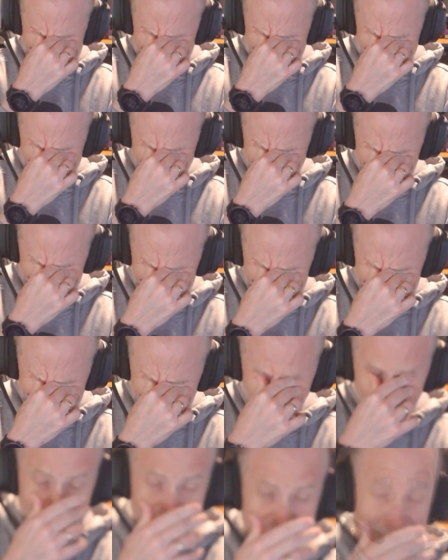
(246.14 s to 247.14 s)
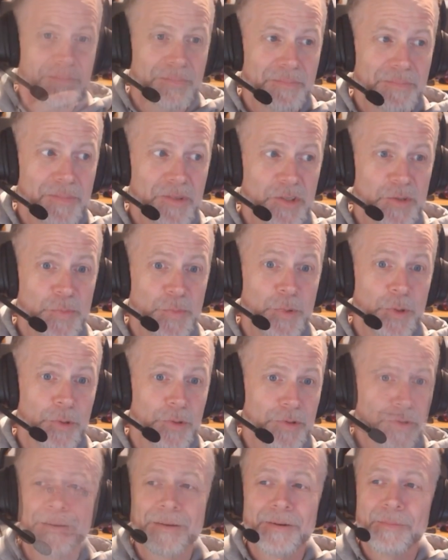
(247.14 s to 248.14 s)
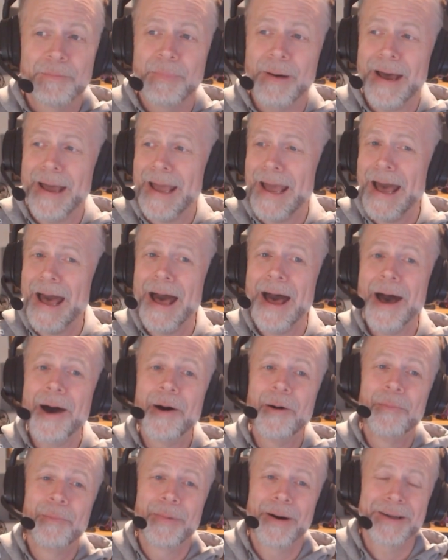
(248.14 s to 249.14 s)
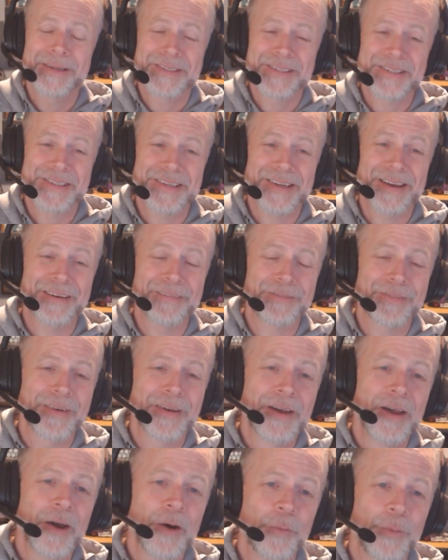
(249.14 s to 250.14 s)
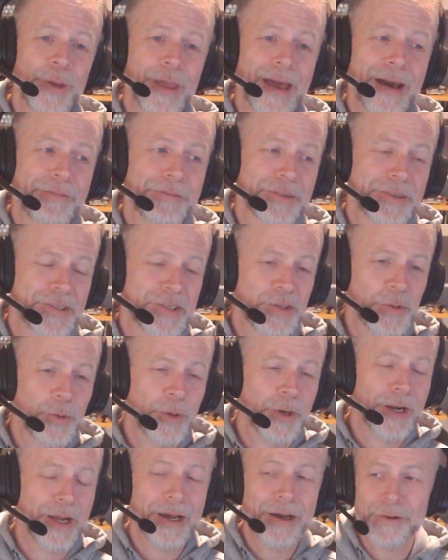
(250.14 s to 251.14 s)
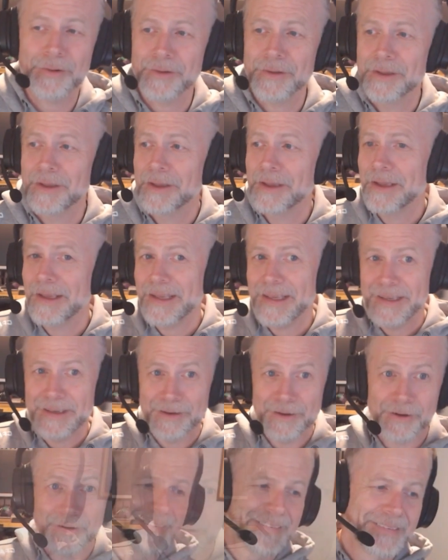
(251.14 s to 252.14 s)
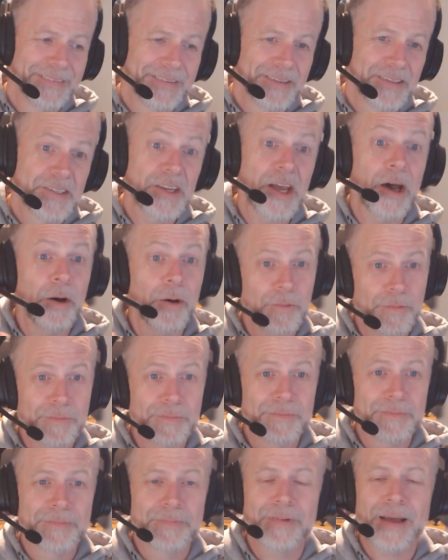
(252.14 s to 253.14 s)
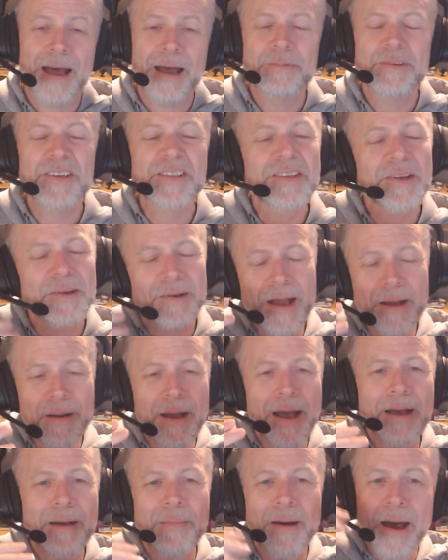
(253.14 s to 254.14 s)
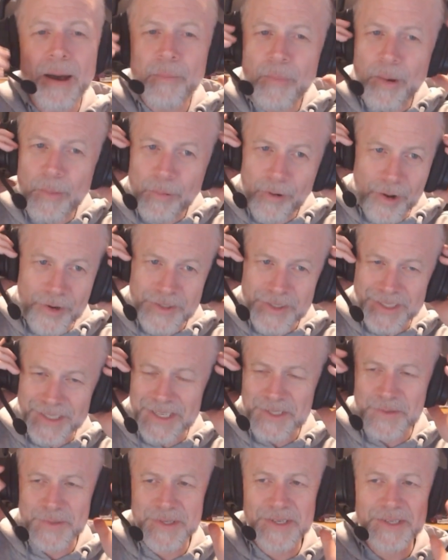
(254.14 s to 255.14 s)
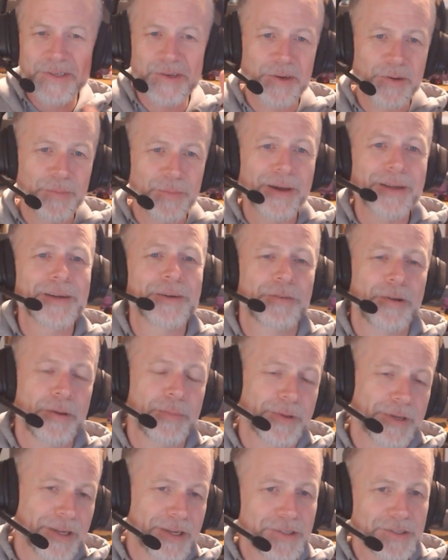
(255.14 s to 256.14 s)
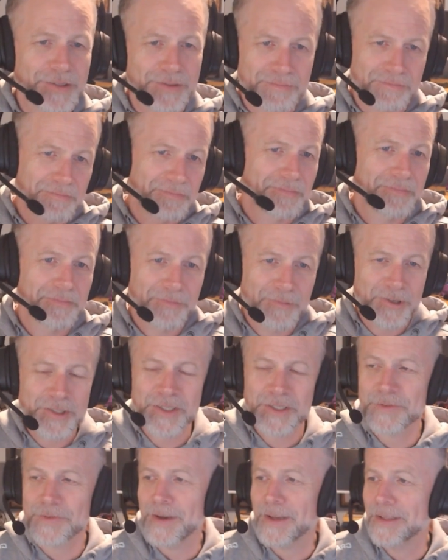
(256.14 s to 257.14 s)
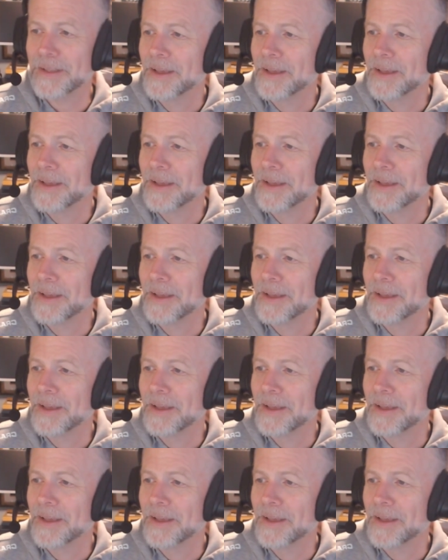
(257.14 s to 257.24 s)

I'm a little bit spooked by how much stuff we have to sort out here. So I'm approaching this with a certain amount of trepidation, which is fine.